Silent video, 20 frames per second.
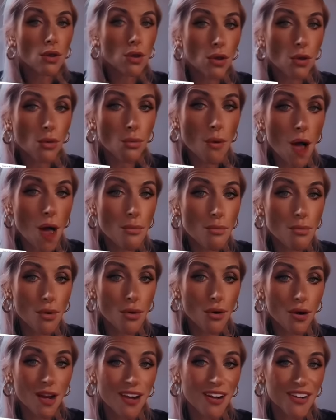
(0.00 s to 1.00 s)
You want
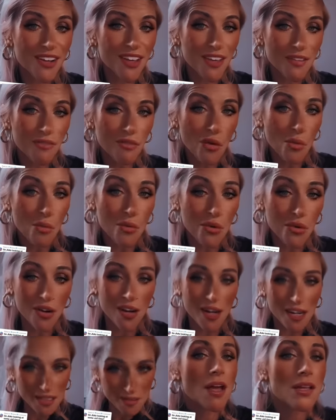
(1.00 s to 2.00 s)
more, I'll give you
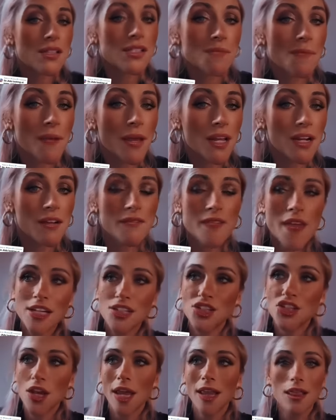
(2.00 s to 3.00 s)
more. Speaking of
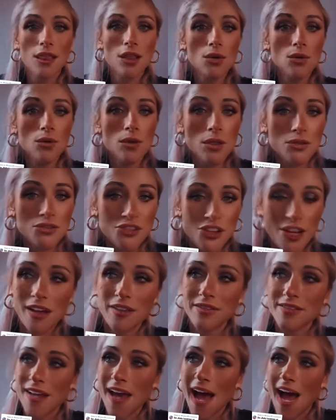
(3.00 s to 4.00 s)
that J.Lulu
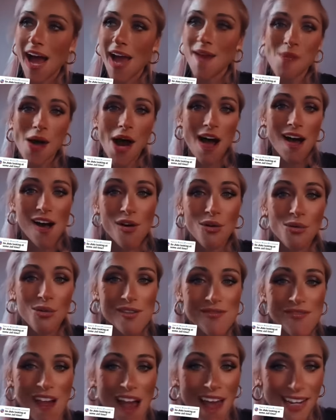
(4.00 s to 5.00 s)
jail time,
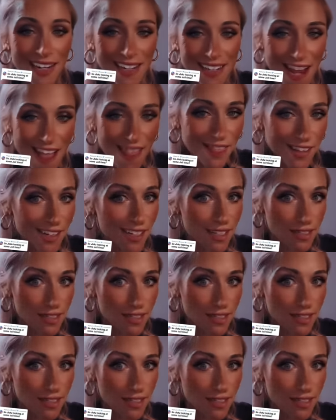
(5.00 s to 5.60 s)
we've got another